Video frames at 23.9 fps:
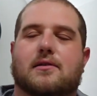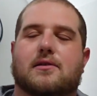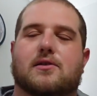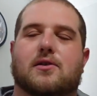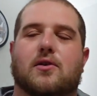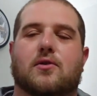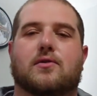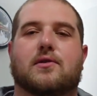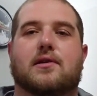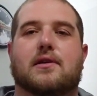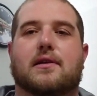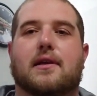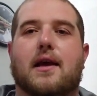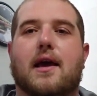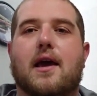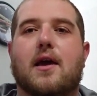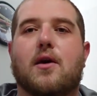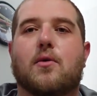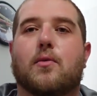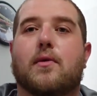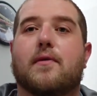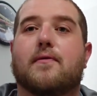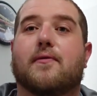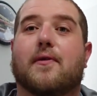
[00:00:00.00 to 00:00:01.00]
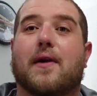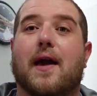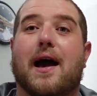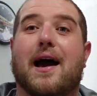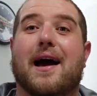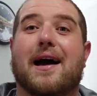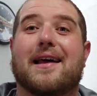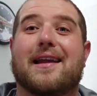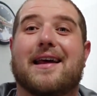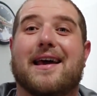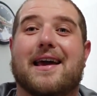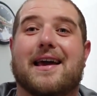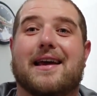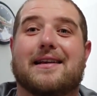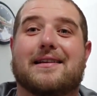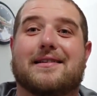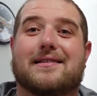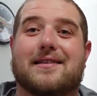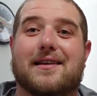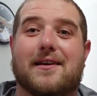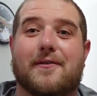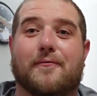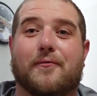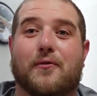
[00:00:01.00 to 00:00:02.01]
So today we've got a
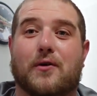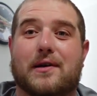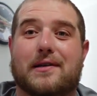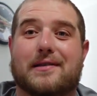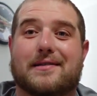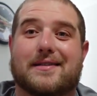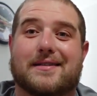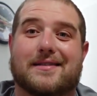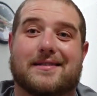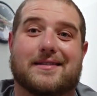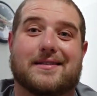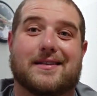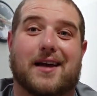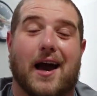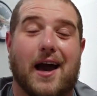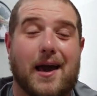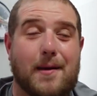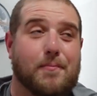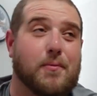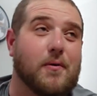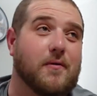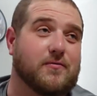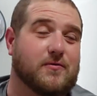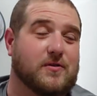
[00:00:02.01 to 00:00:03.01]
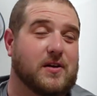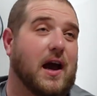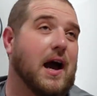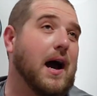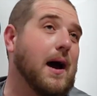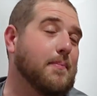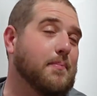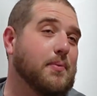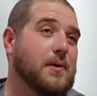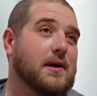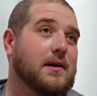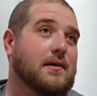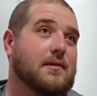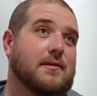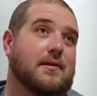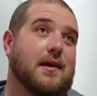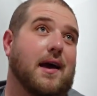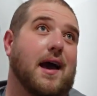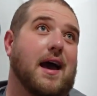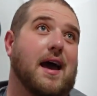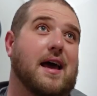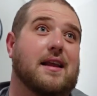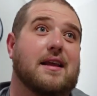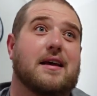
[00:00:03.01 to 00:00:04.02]
different type of topic
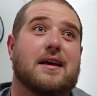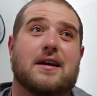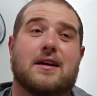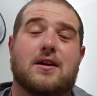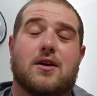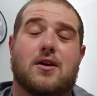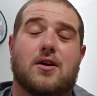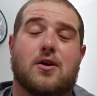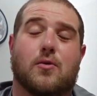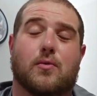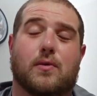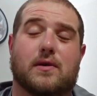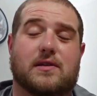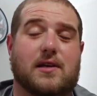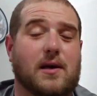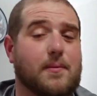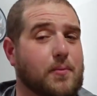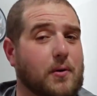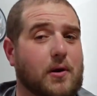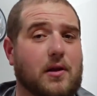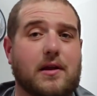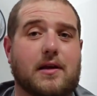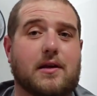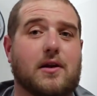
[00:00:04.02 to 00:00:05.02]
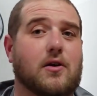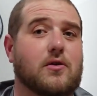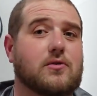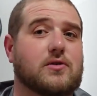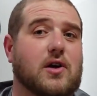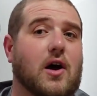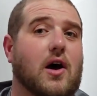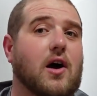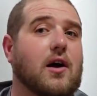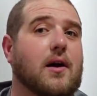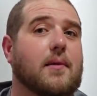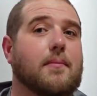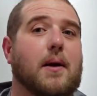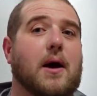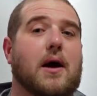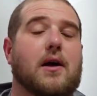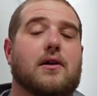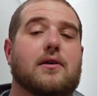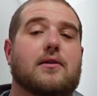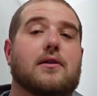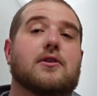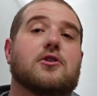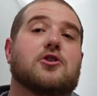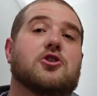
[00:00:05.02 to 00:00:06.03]
that we typically don't talk about
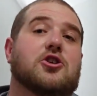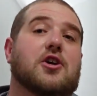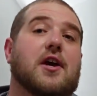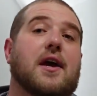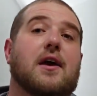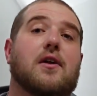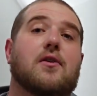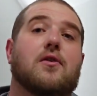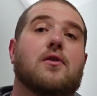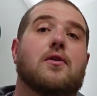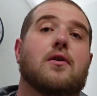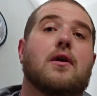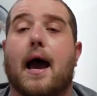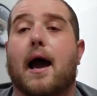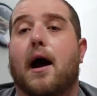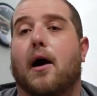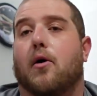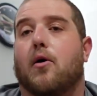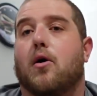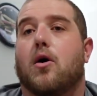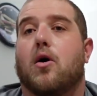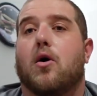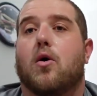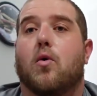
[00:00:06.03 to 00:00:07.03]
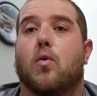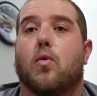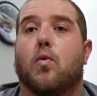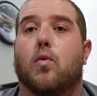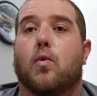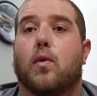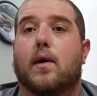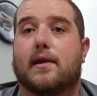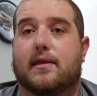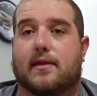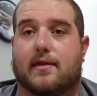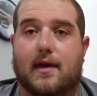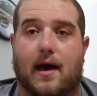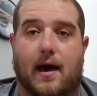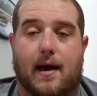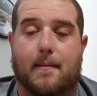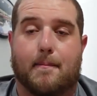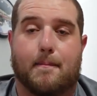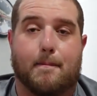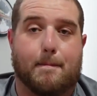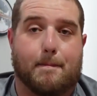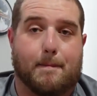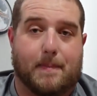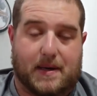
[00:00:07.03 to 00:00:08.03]
on this channel. Now, with
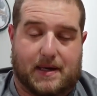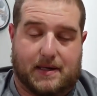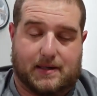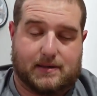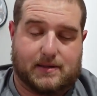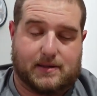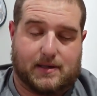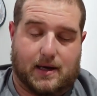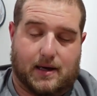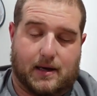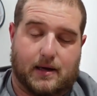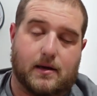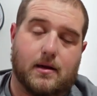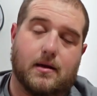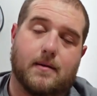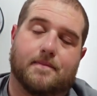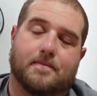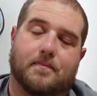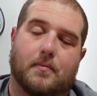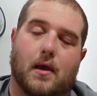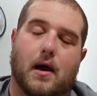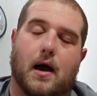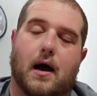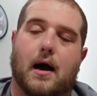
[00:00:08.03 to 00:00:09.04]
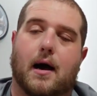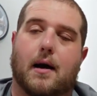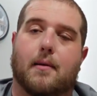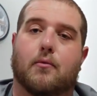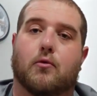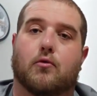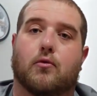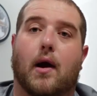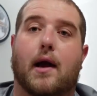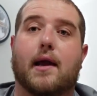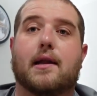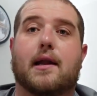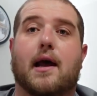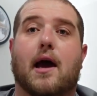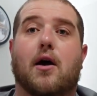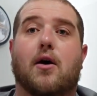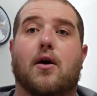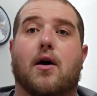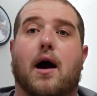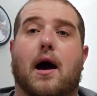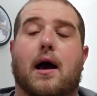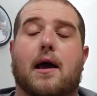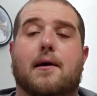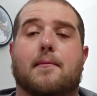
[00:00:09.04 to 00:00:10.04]
that being said, right now
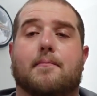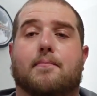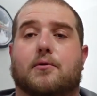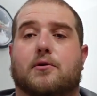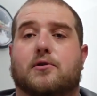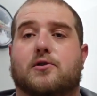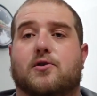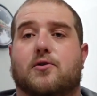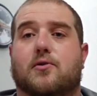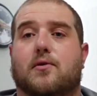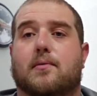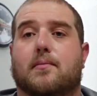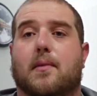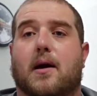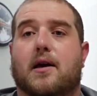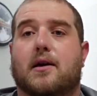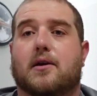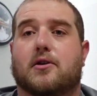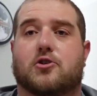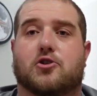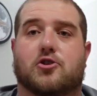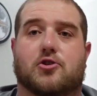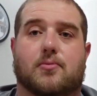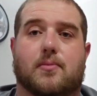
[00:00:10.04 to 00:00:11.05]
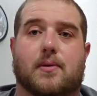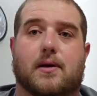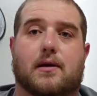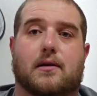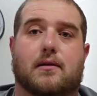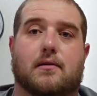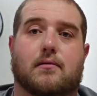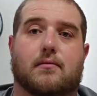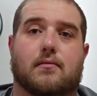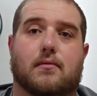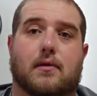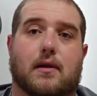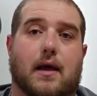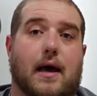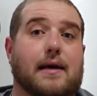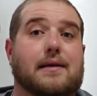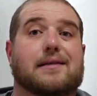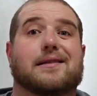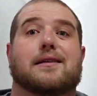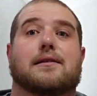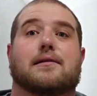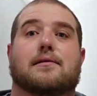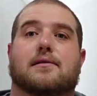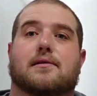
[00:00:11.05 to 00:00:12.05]
I am pursuing my instrument
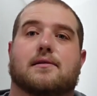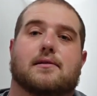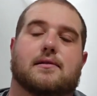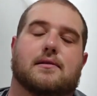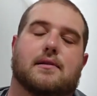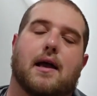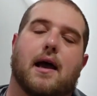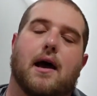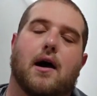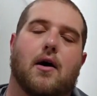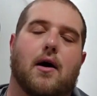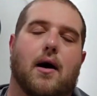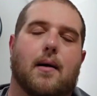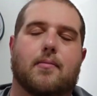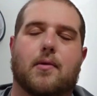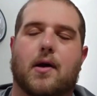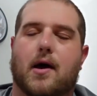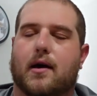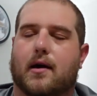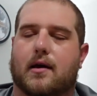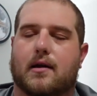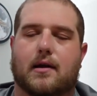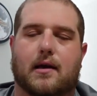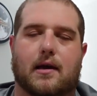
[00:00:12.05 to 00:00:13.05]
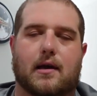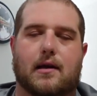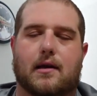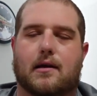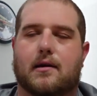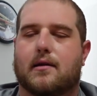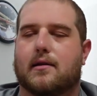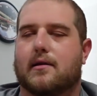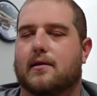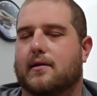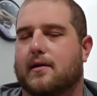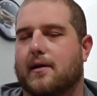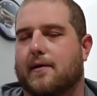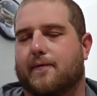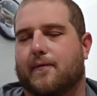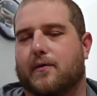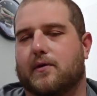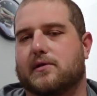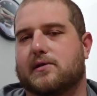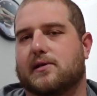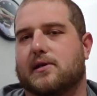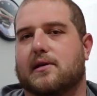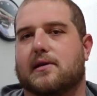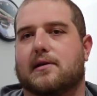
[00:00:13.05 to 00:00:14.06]
license. Now, I'm not going to get into the
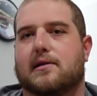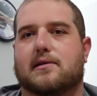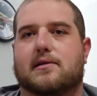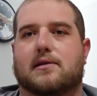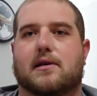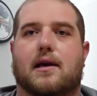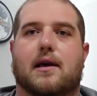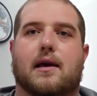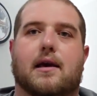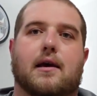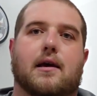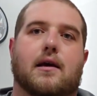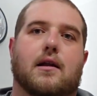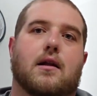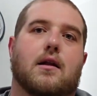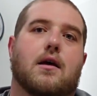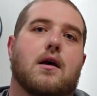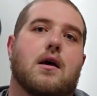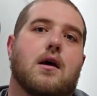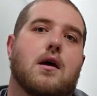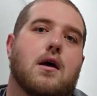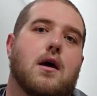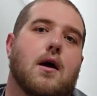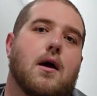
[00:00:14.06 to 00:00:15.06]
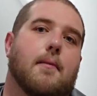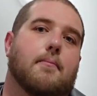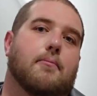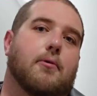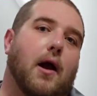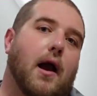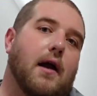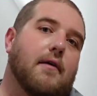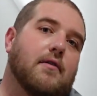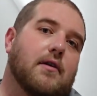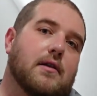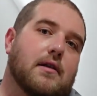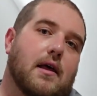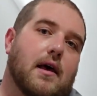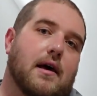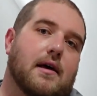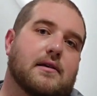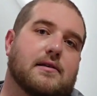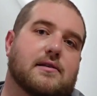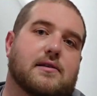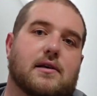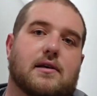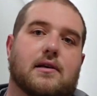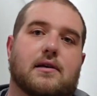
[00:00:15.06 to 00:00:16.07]
differences in private
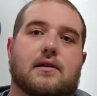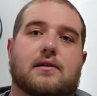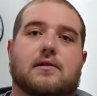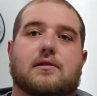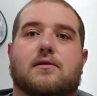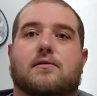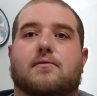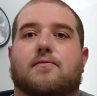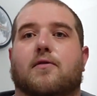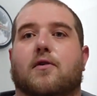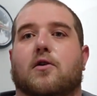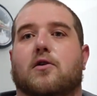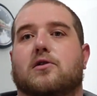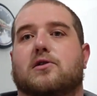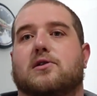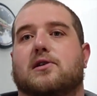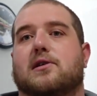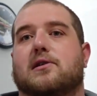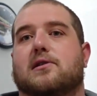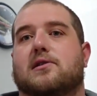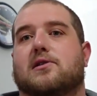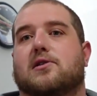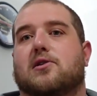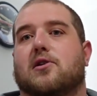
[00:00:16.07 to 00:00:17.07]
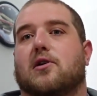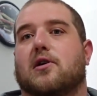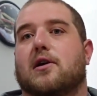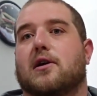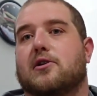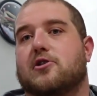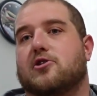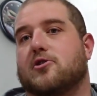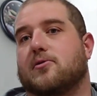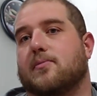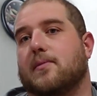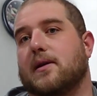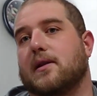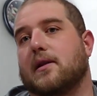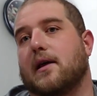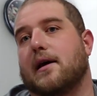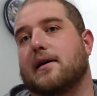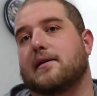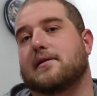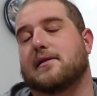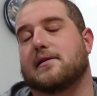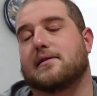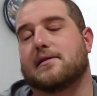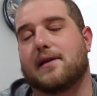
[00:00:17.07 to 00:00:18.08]
license versus your instrument
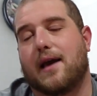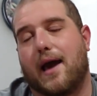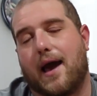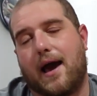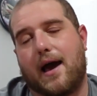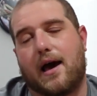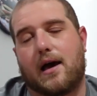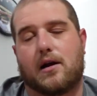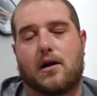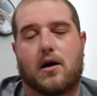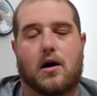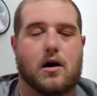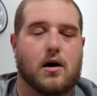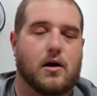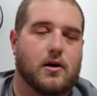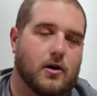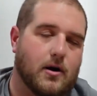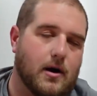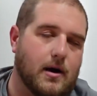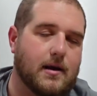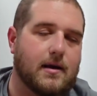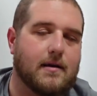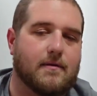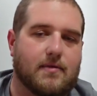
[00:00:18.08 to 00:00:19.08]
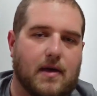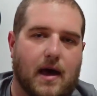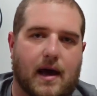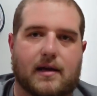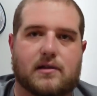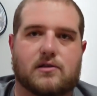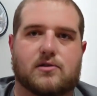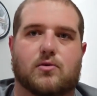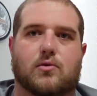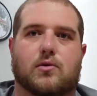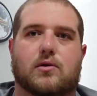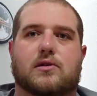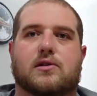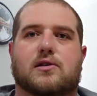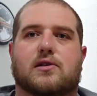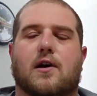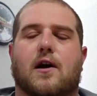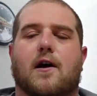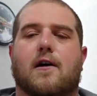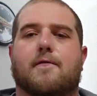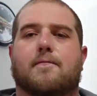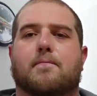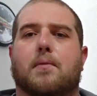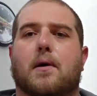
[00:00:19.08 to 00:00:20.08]
license add-on or any of that sort of
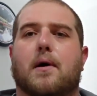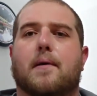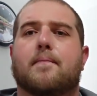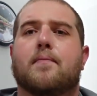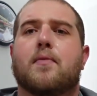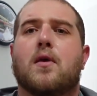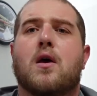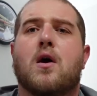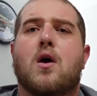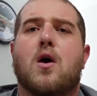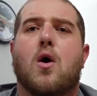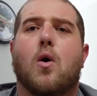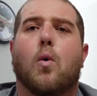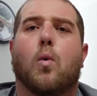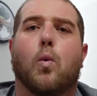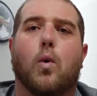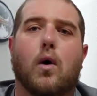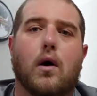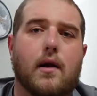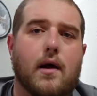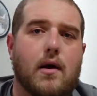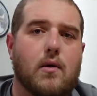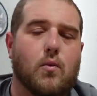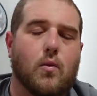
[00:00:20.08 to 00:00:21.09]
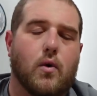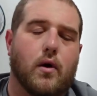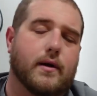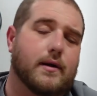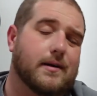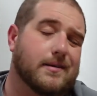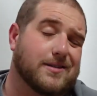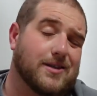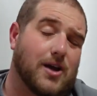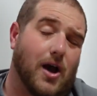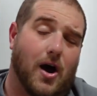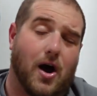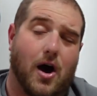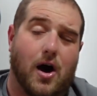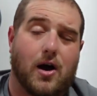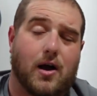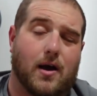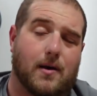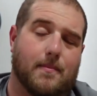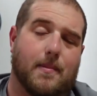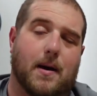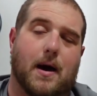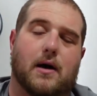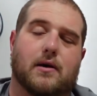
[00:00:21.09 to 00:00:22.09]
stuff, but what I want to
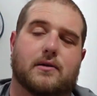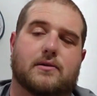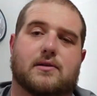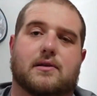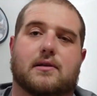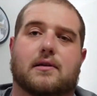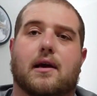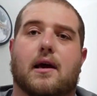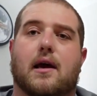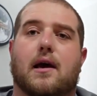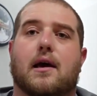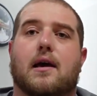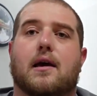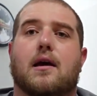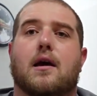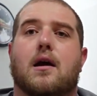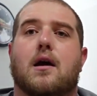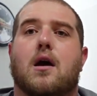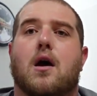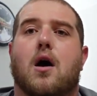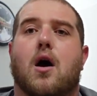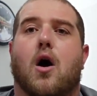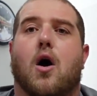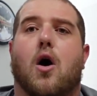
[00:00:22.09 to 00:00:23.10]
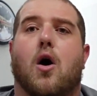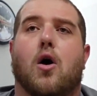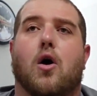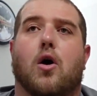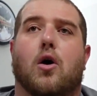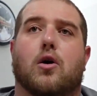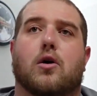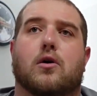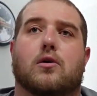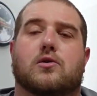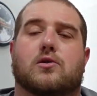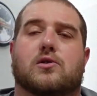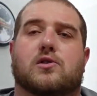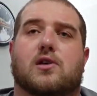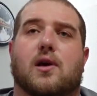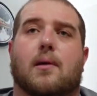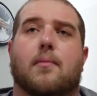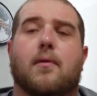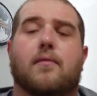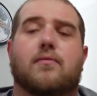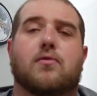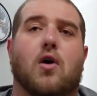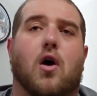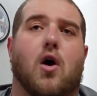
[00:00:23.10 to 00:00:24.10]
talk about today are
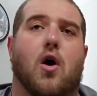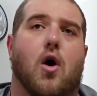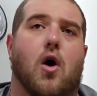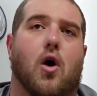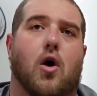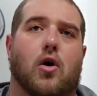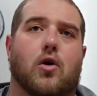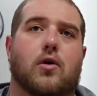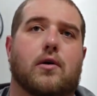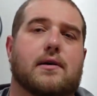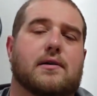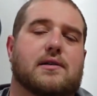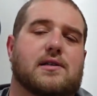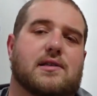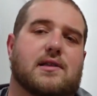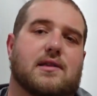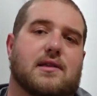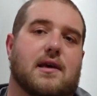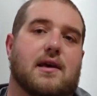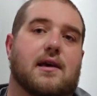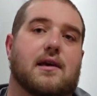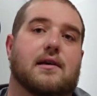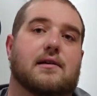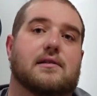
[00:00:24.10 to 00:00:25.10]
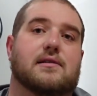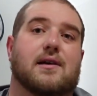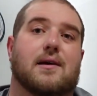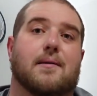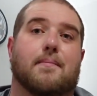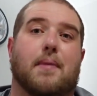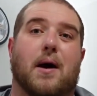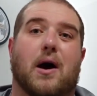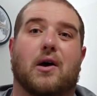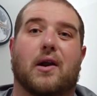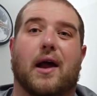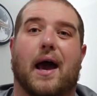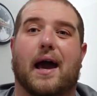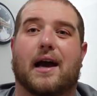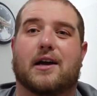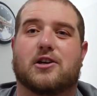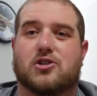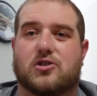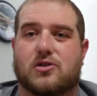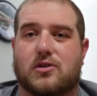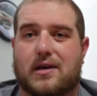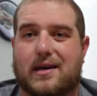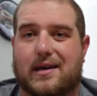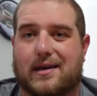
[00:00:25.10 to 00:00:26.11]
some of the hardest things about
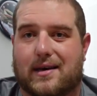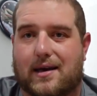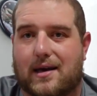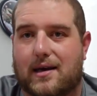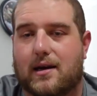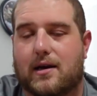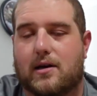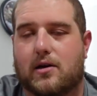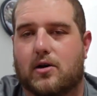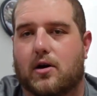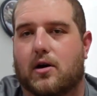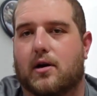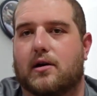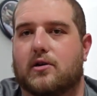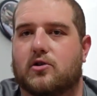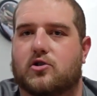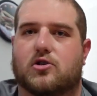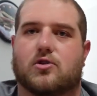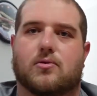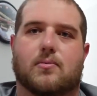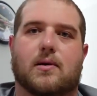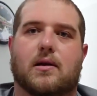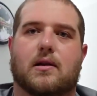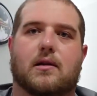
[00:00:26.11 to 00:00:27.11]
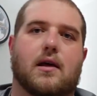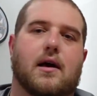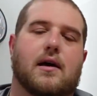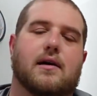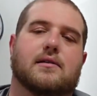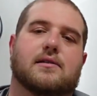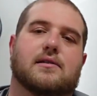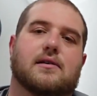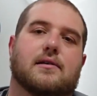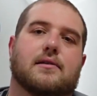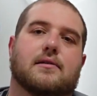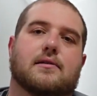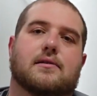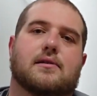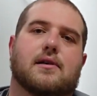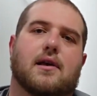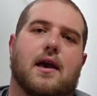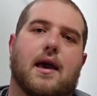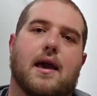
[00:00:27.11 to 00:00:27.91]
actually getting your instrument license.